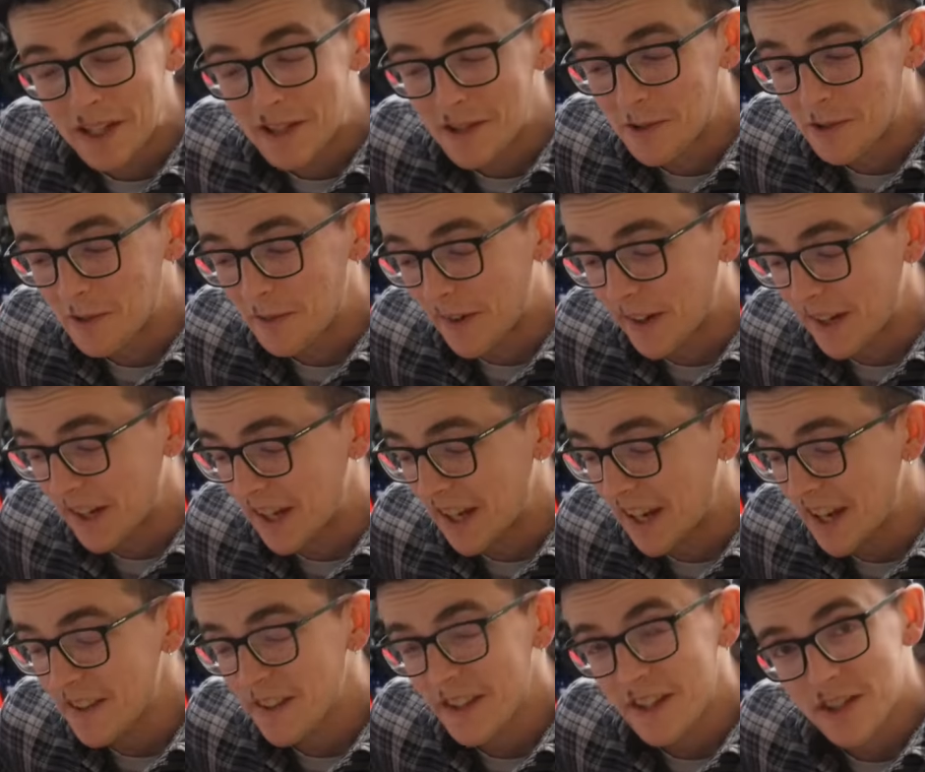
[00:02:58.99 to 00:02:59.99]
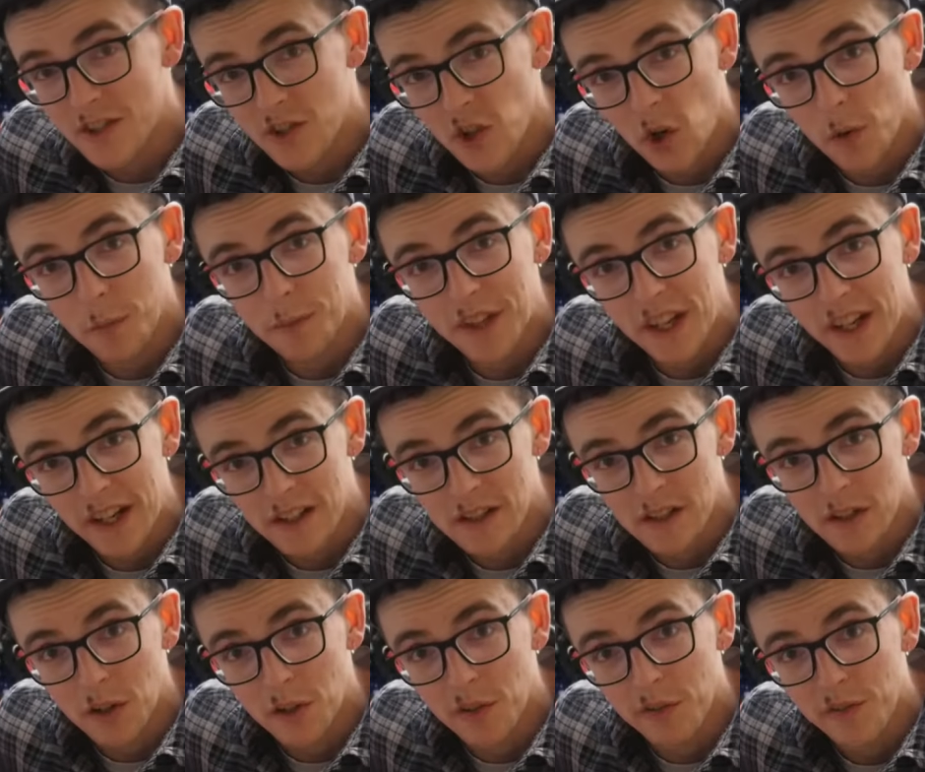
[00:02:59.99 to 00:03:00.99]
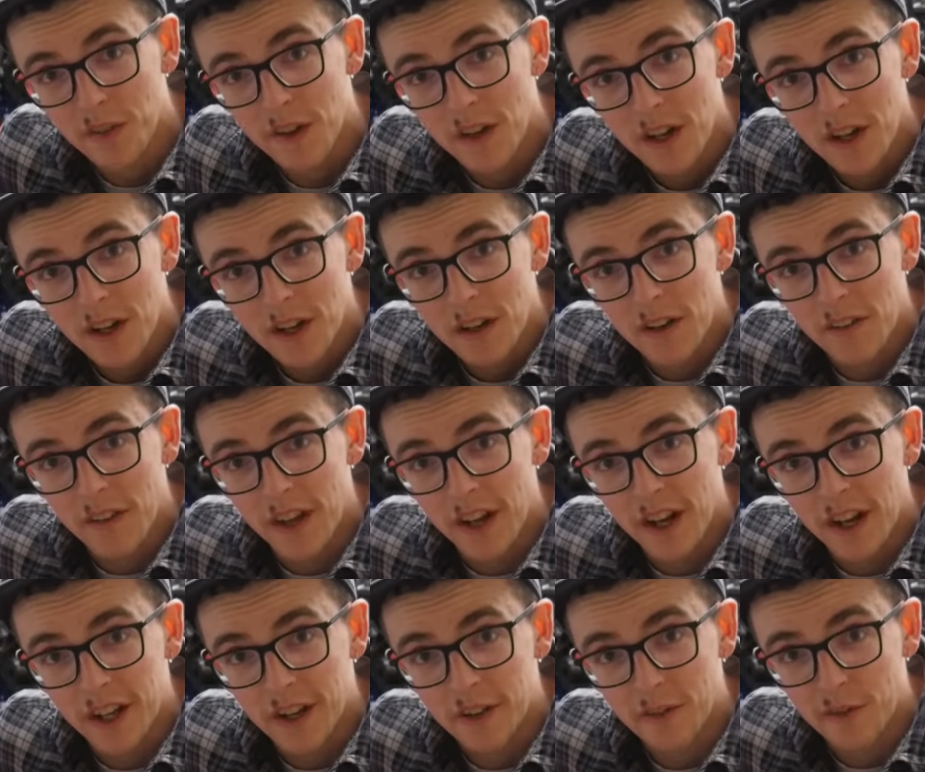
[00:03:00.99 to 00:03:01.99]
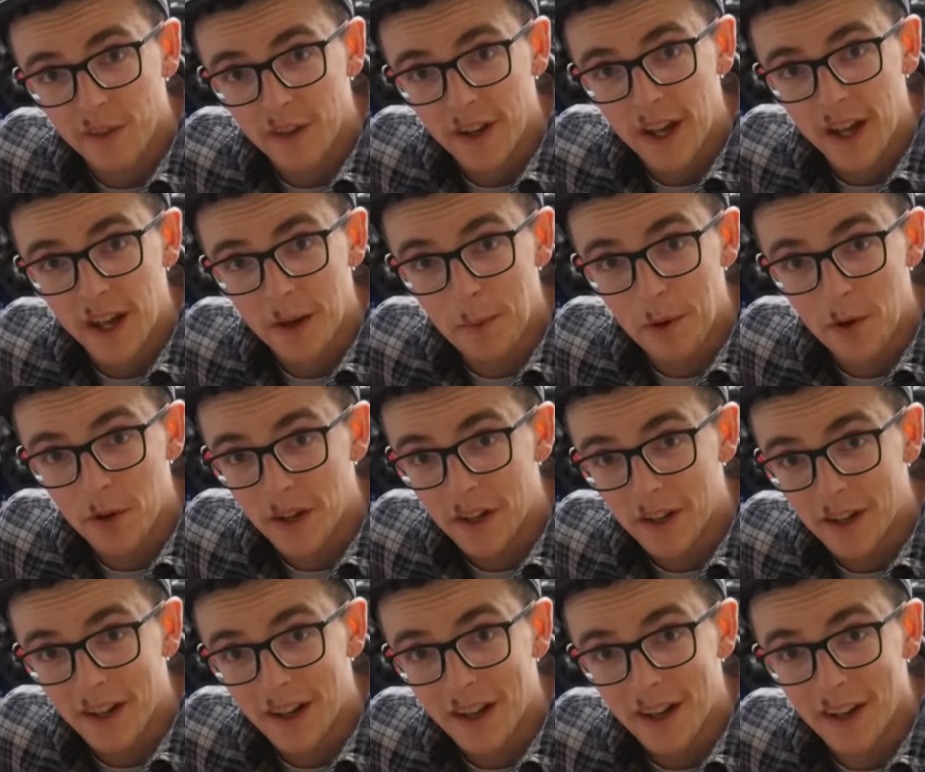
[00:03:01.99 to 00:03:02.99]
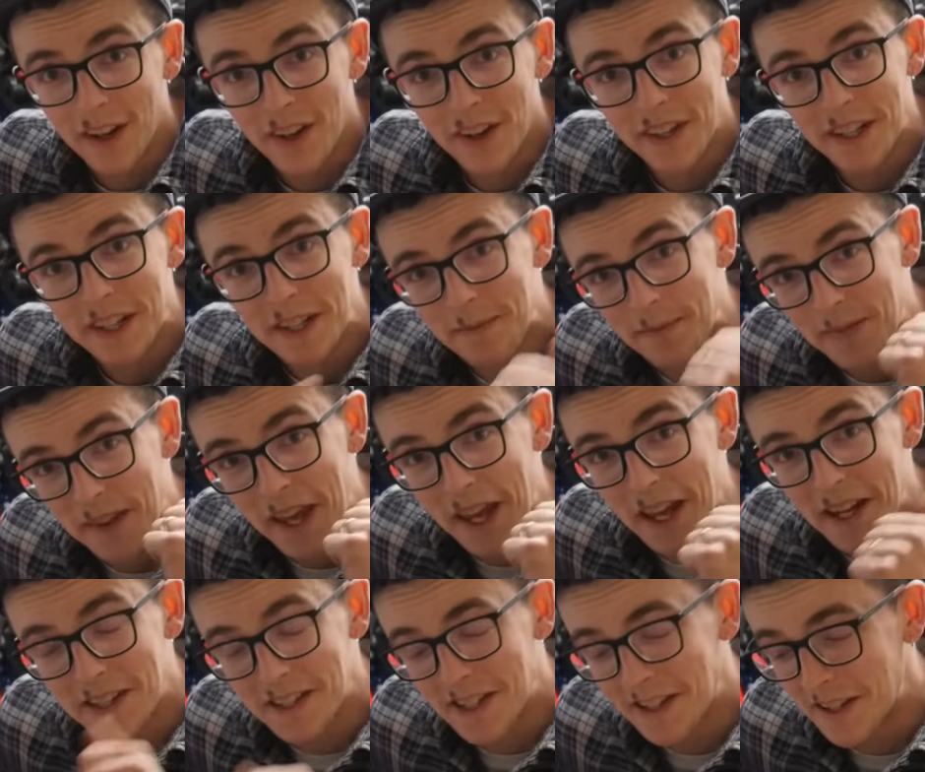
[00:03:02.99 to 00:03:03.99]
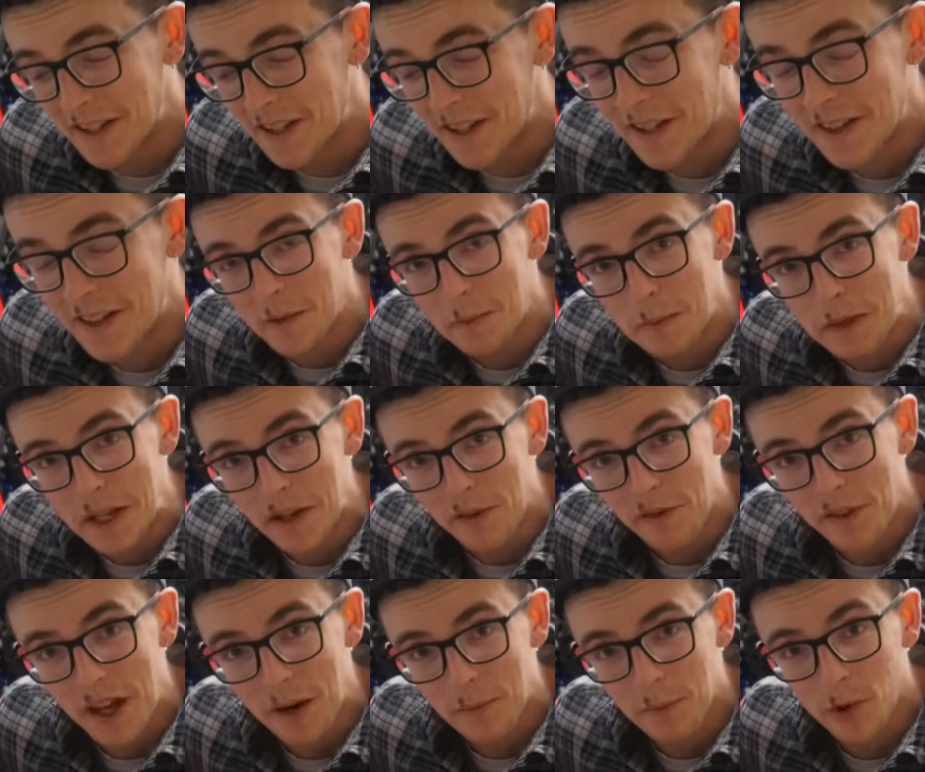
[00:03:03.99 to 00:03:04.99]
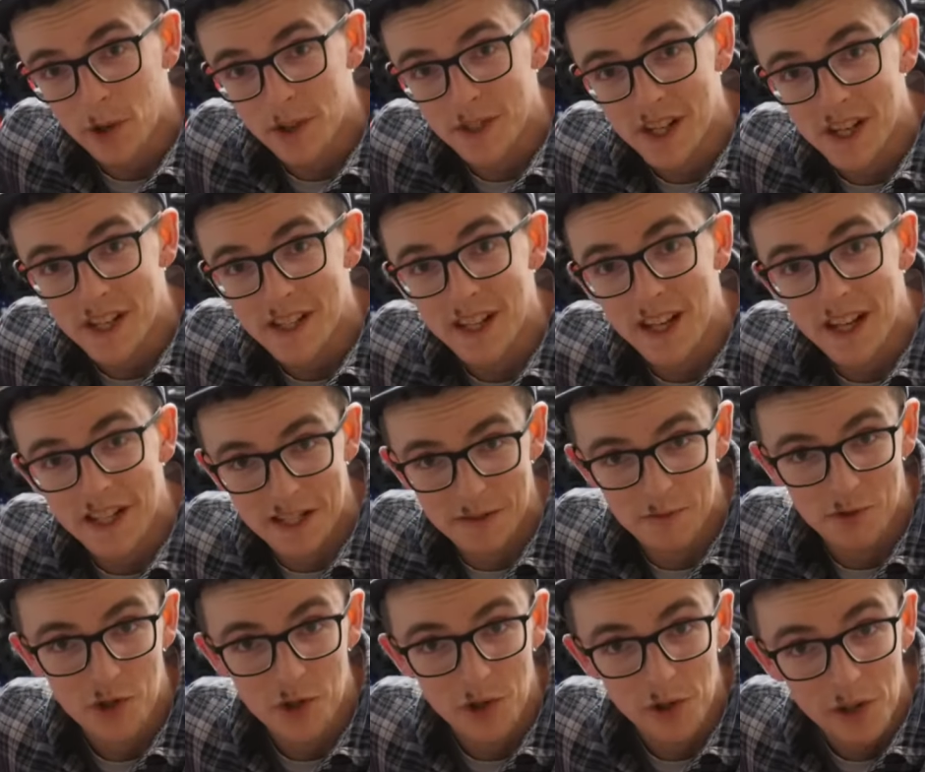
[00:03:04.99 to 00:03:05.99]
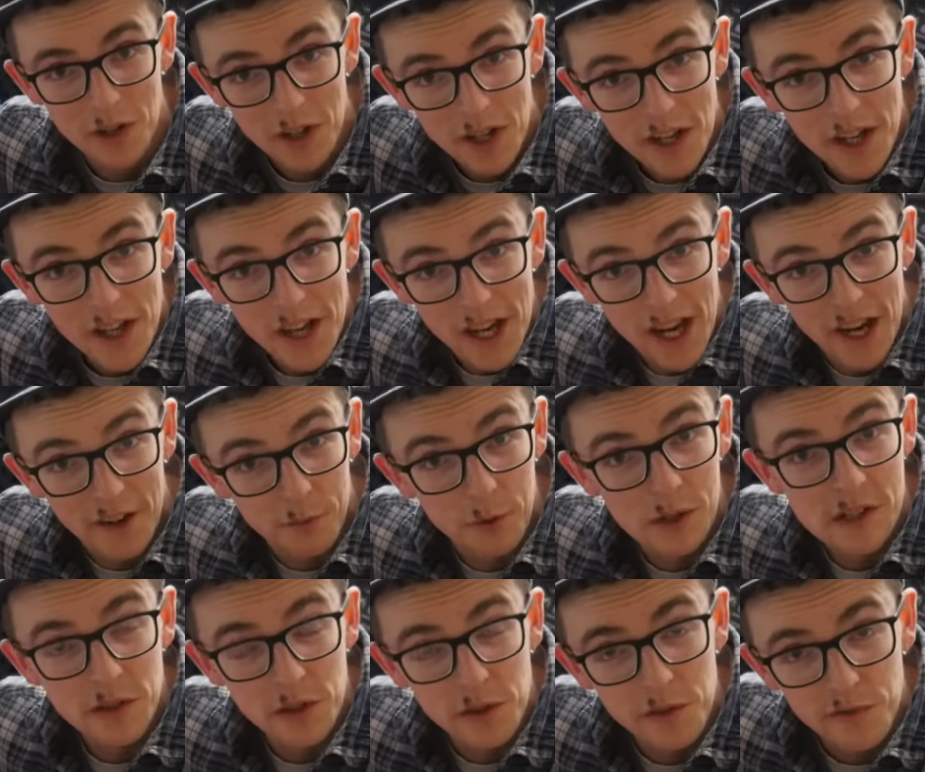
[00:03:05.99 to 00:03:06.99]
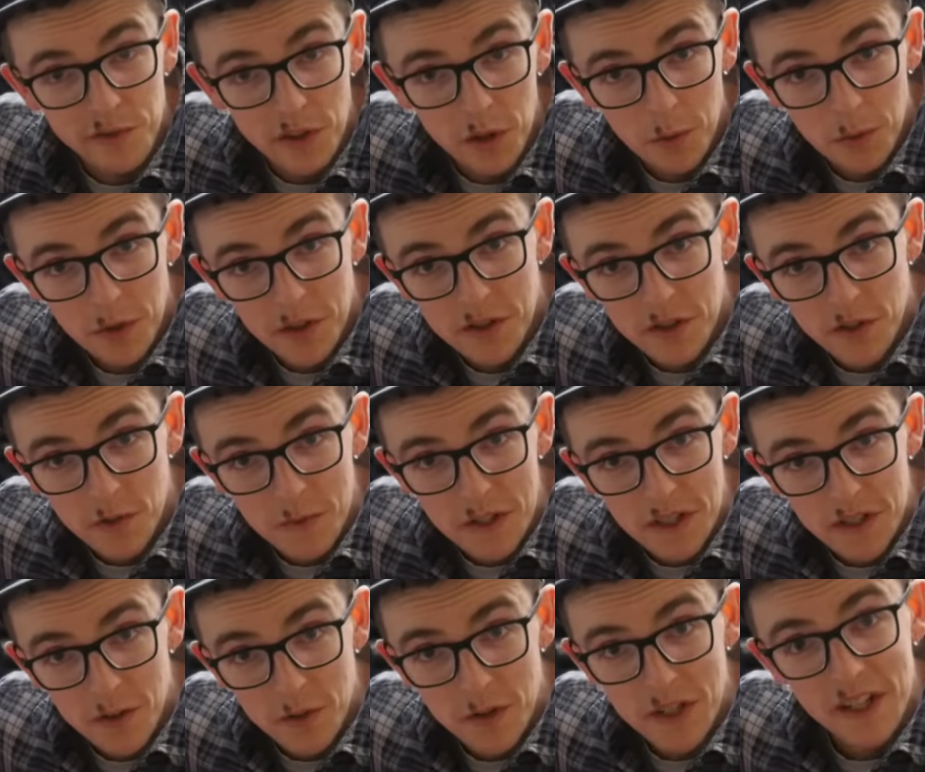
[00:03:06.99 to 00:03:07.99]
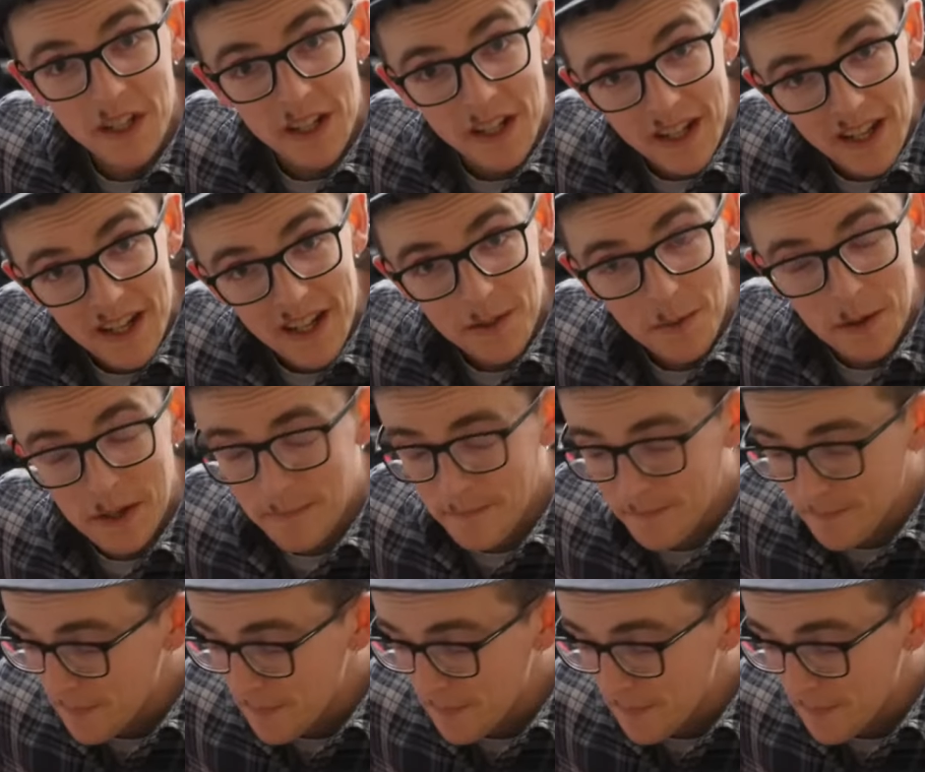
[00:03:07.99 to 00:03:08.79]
So if I can get this job ticked off, then I can forget about it and get into meat of that project, as I'm sure everyone's looking forward to me doing anyway.